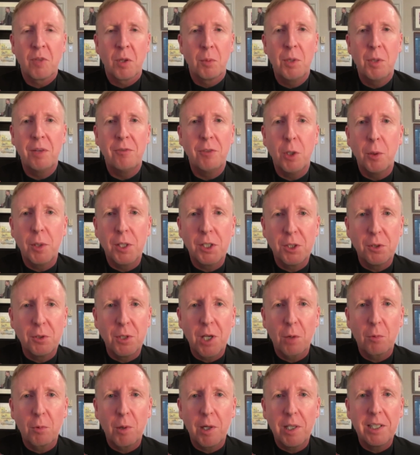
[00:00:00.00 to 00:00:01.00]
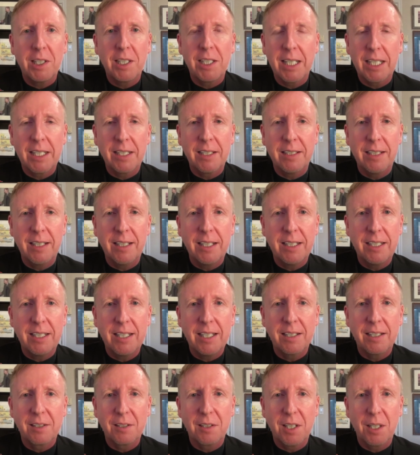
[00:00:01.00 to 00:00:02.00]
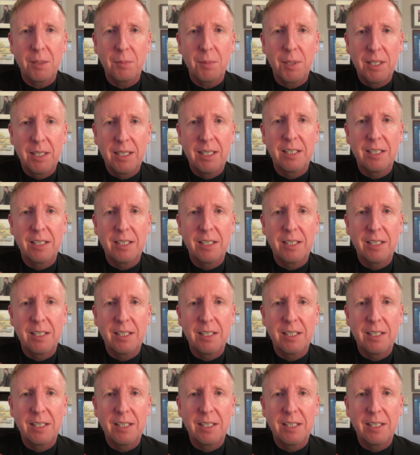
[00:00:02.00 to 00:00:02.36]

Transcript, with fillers: we have no issue not running a candidate against them.